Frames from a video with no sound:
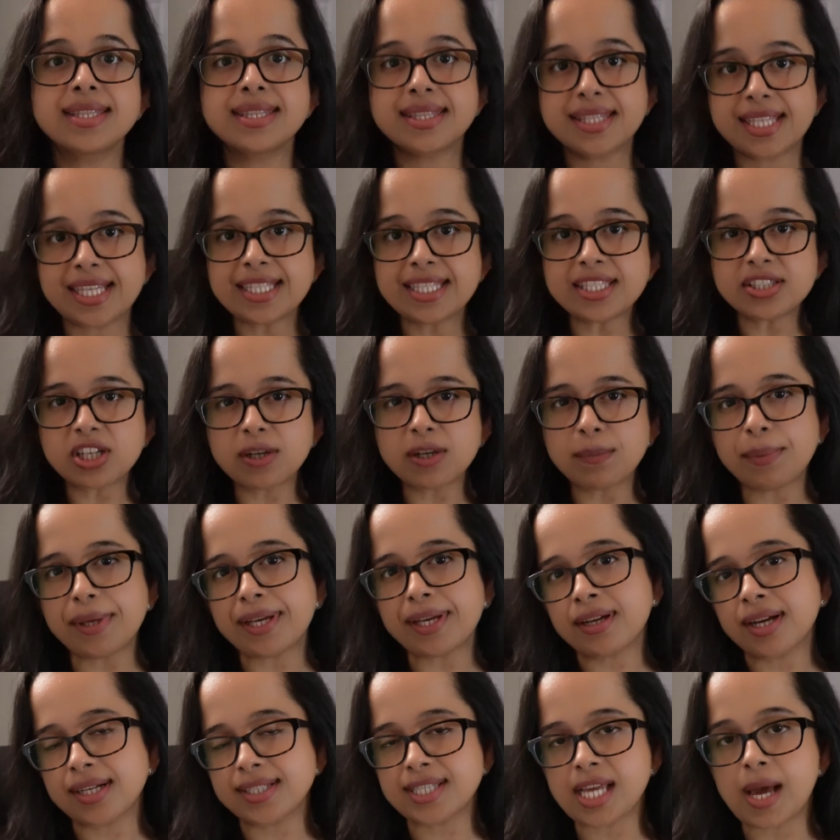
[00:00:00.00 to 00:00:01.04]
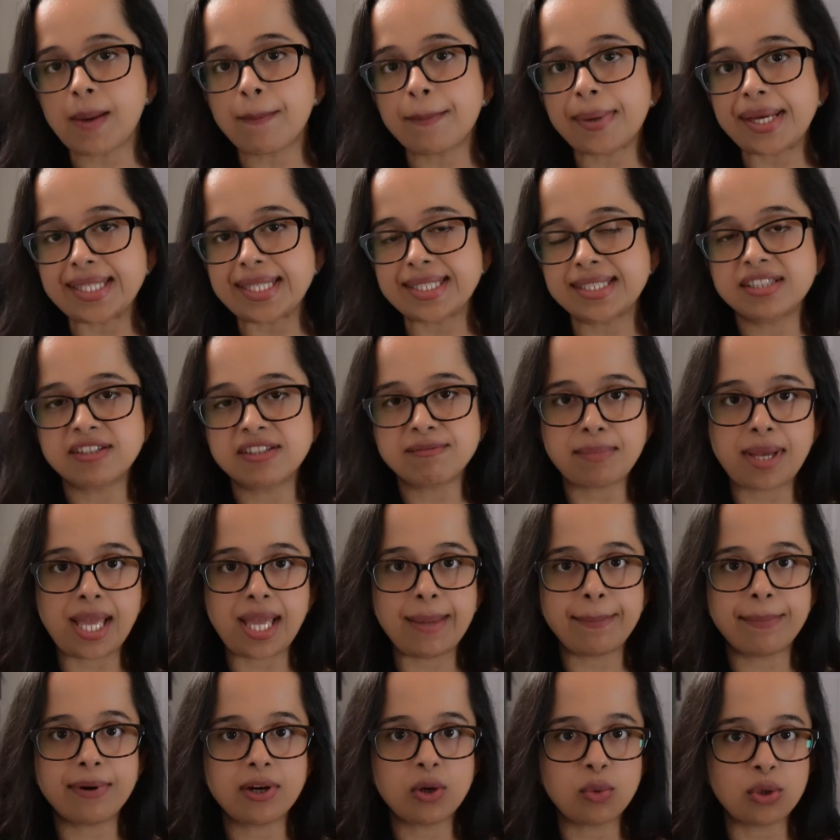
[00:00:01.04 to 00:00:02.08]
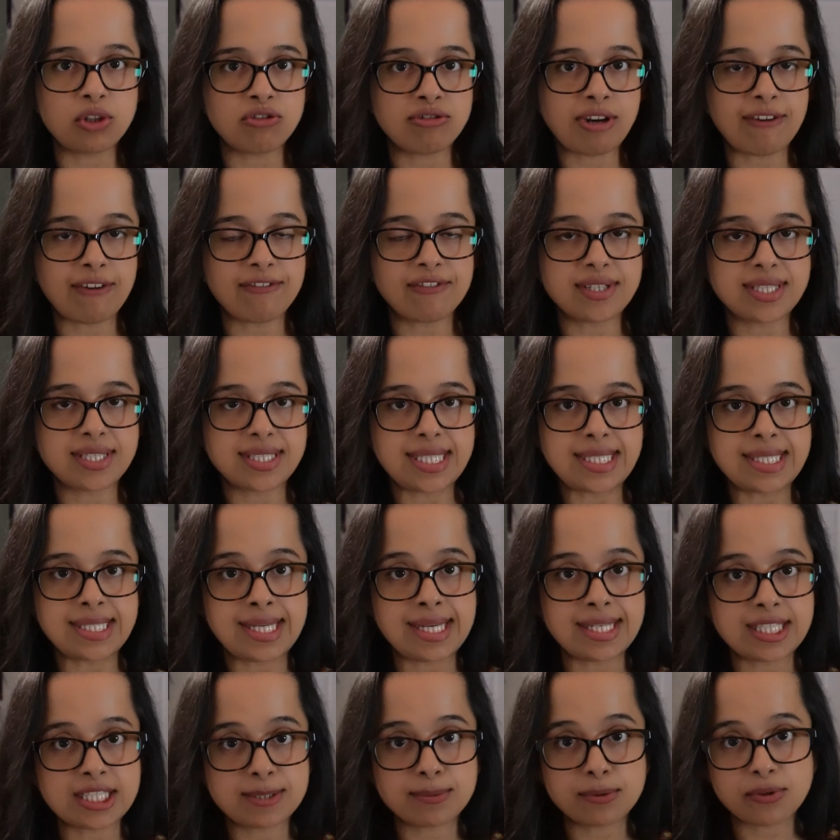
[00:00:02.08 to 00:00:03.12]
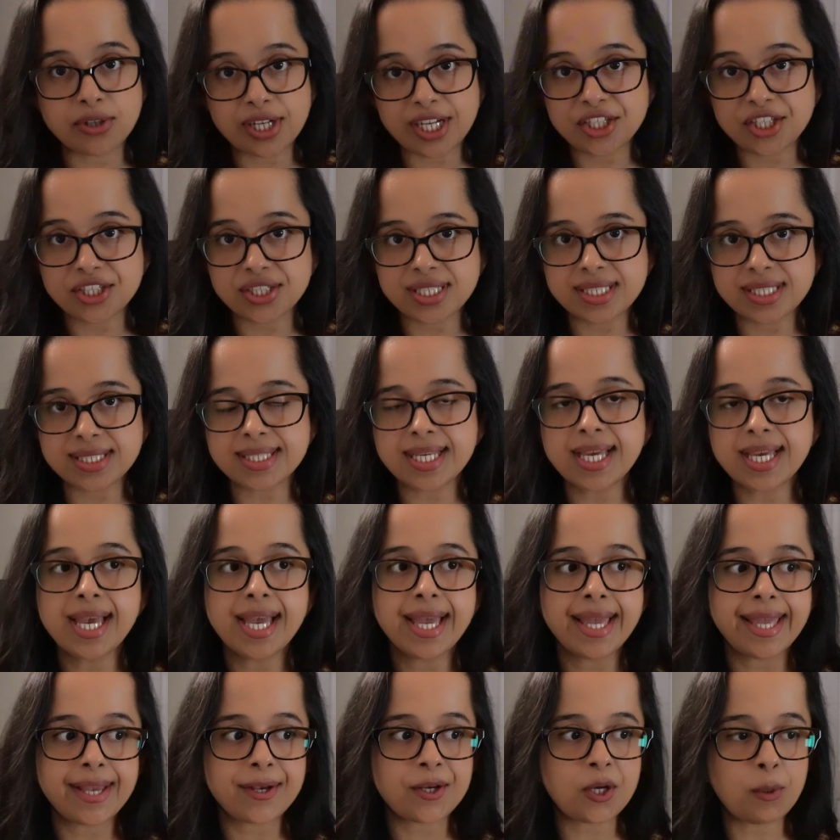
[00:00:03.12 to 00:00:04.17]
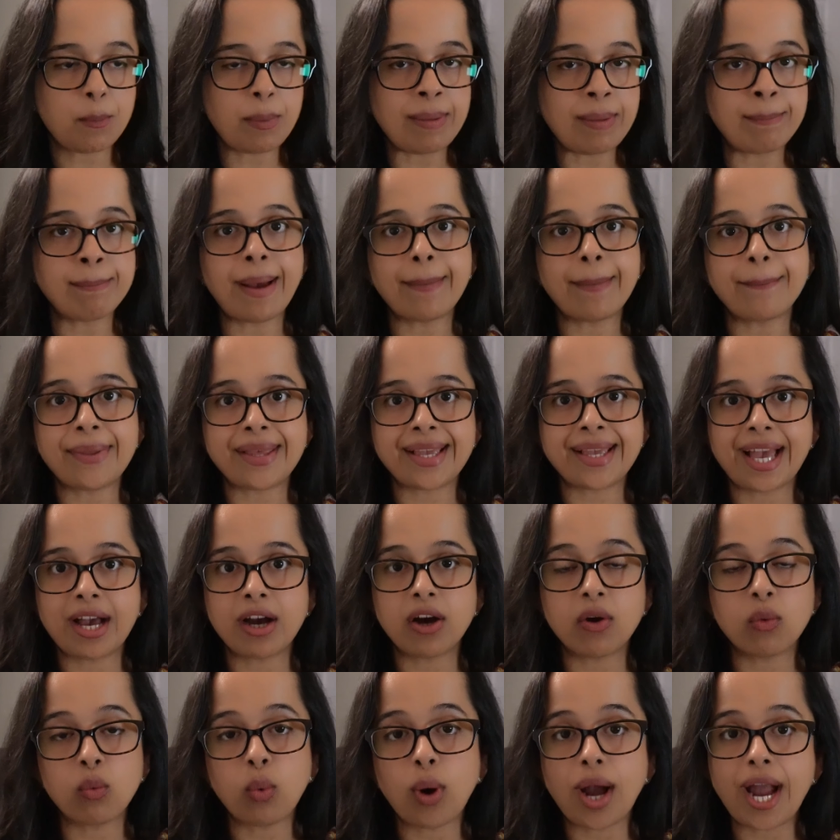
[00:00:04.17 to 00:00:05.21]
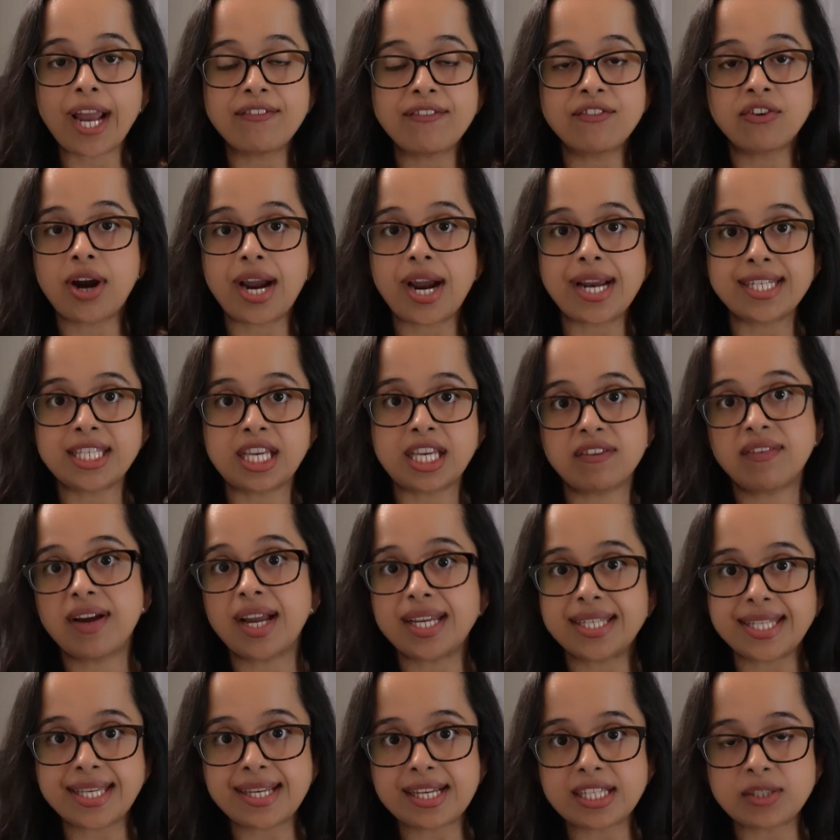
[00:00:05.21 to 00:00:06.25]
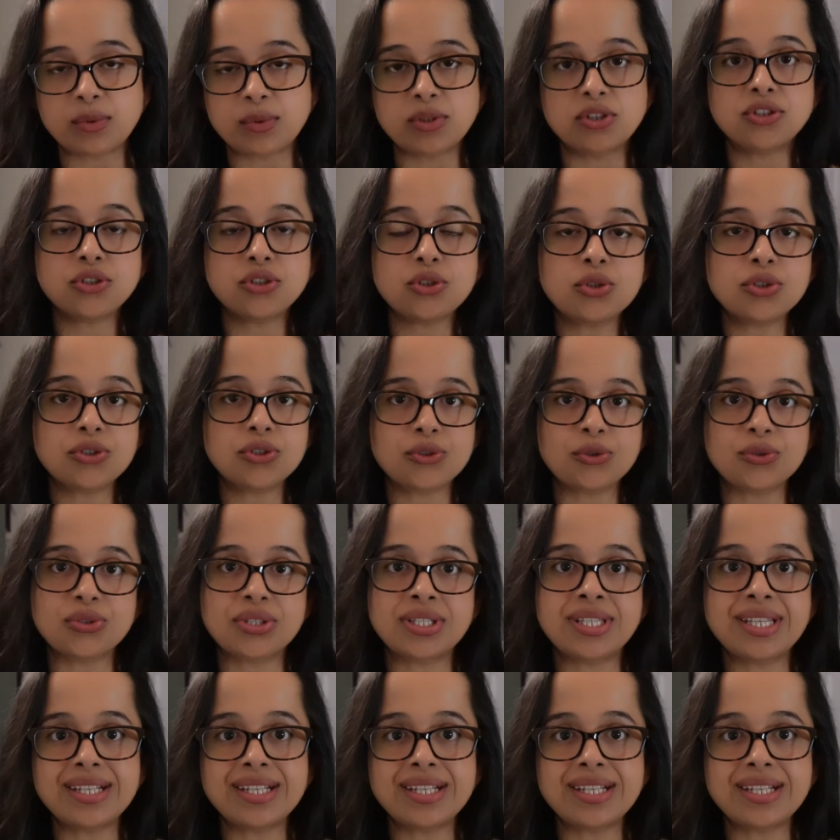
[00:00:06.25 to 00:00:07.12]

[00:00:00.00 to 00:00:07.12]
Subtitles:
These could be cut out pieces of paper with references and inspirations. It could be mapping out a wide variety of ideas with doodles and